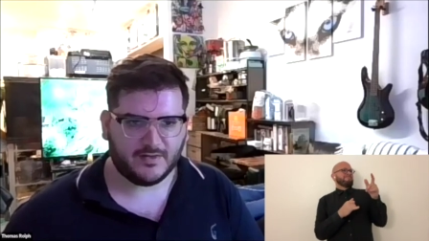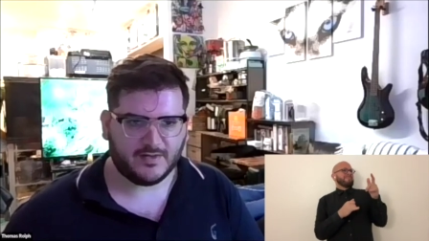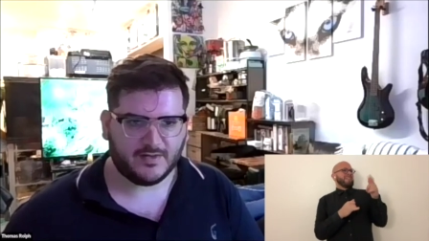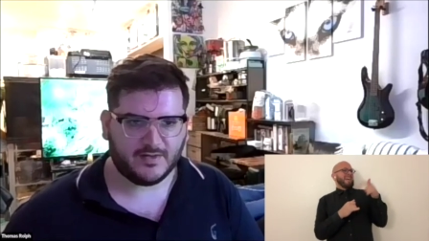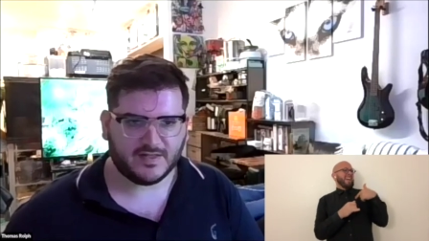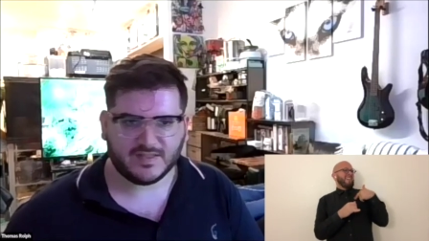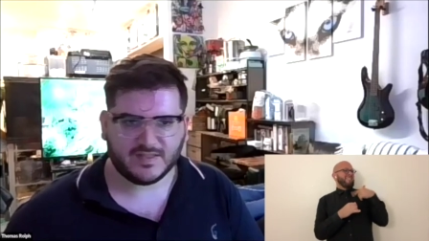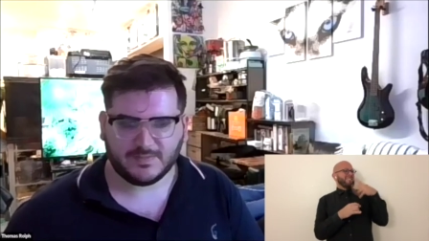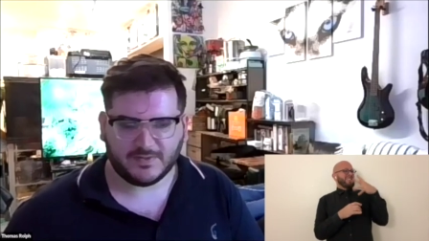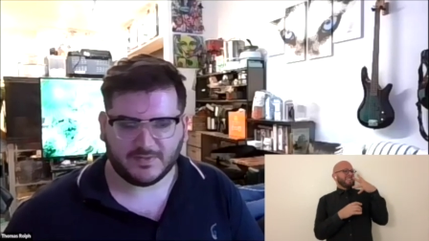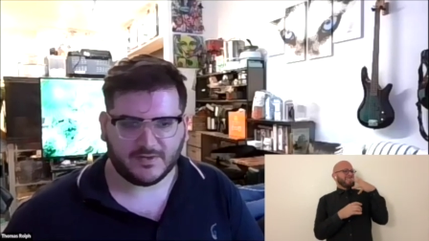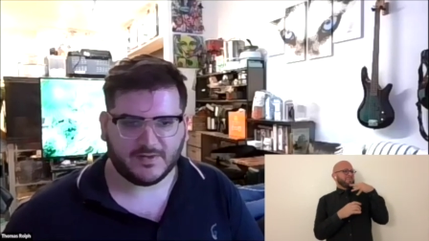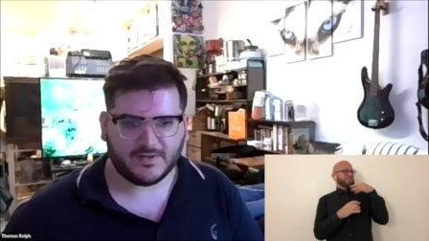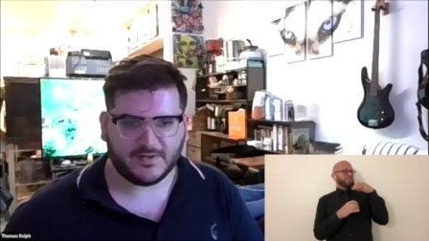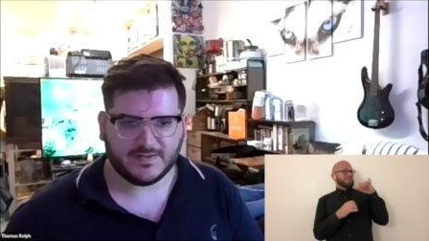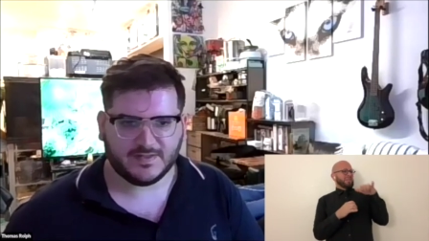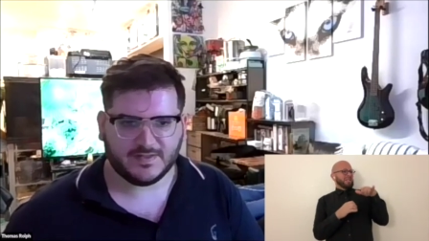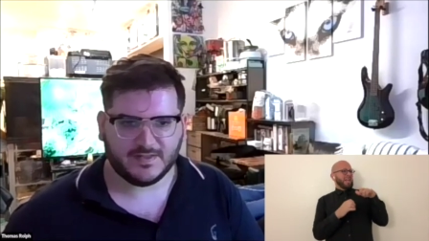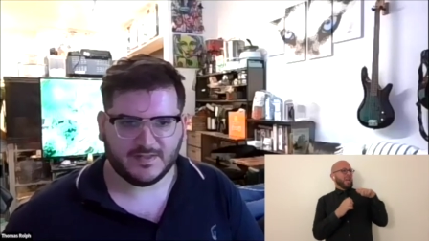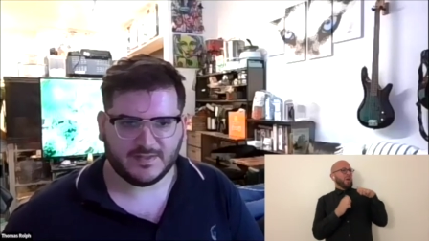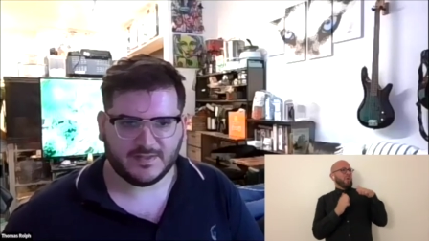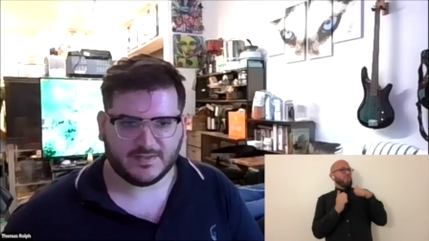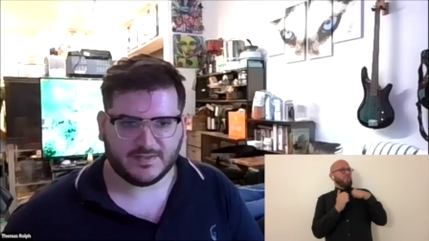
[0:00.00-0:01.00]
their
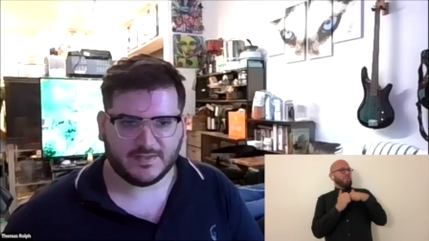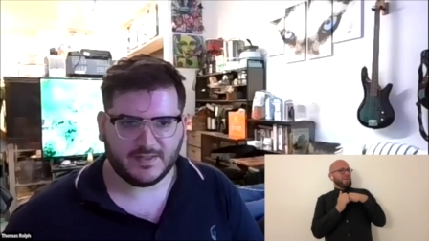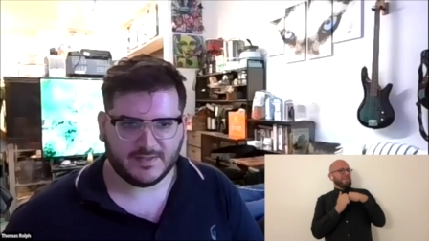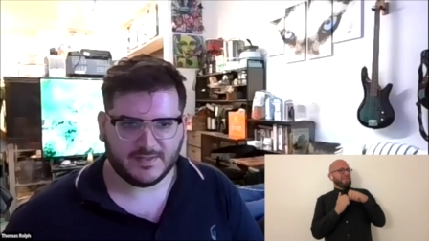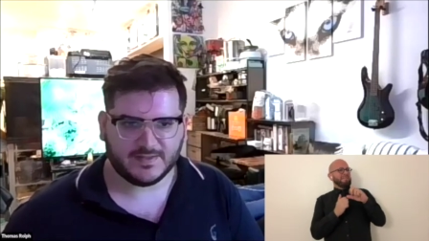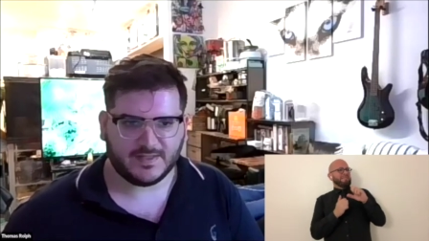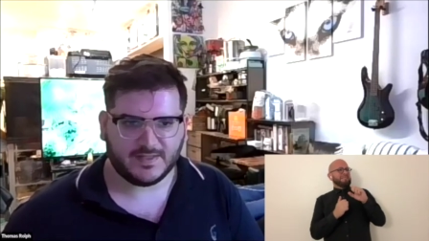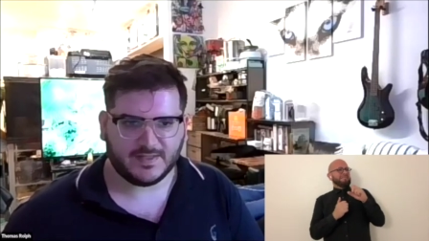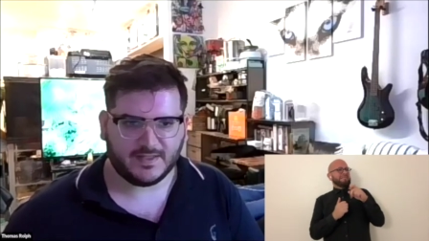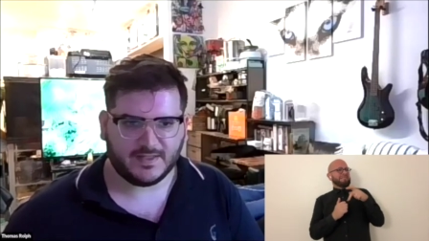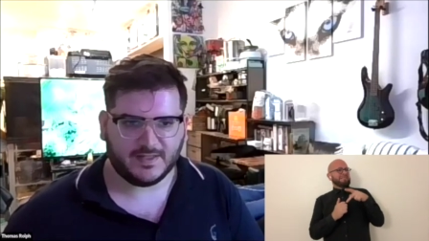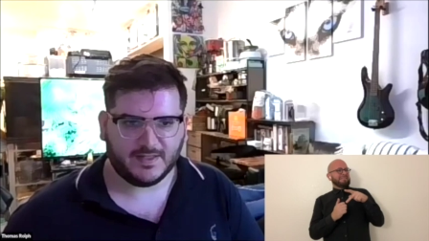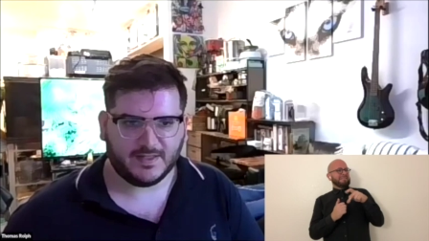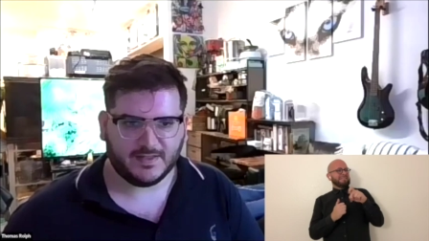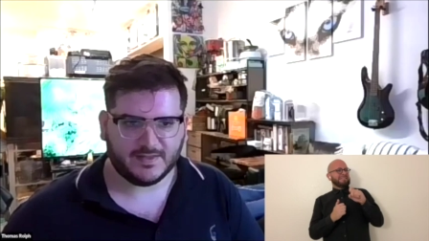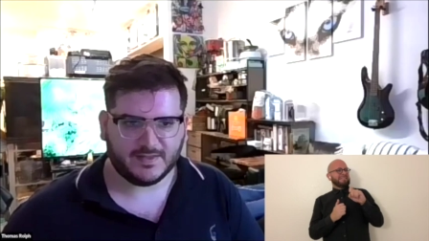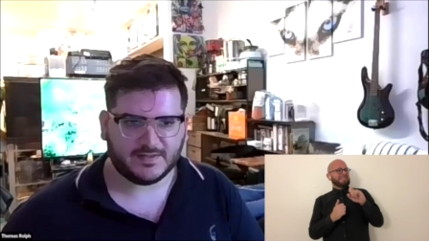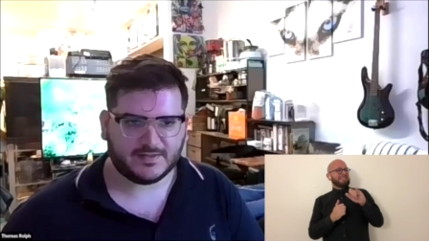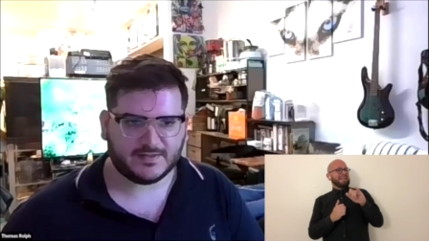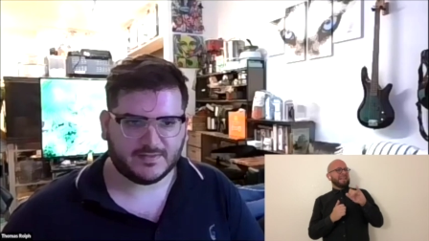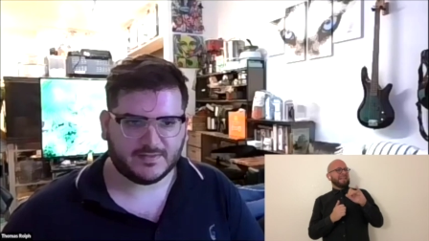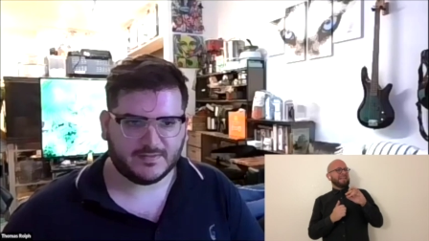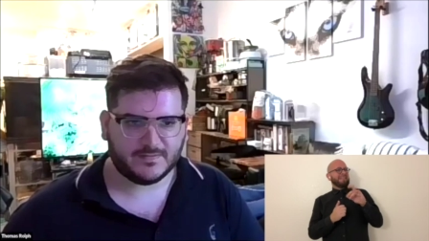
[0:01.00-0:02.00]
experiences in
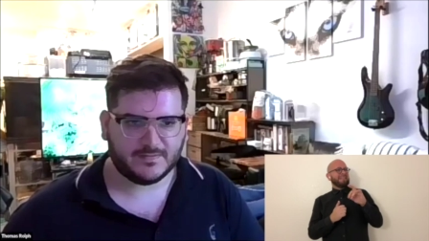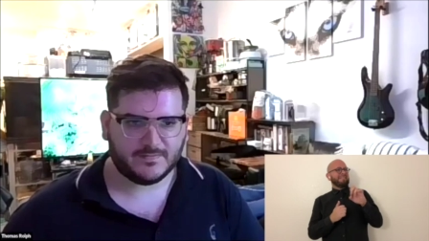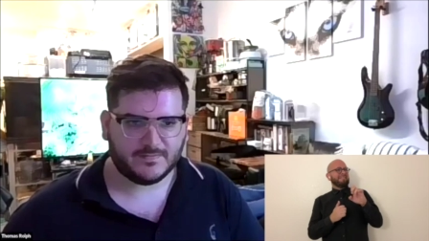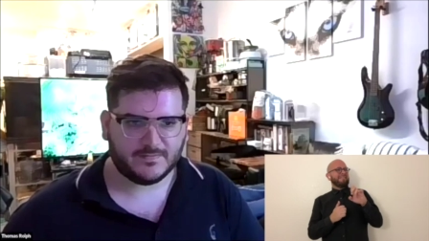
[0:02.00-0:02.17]
psychedelics.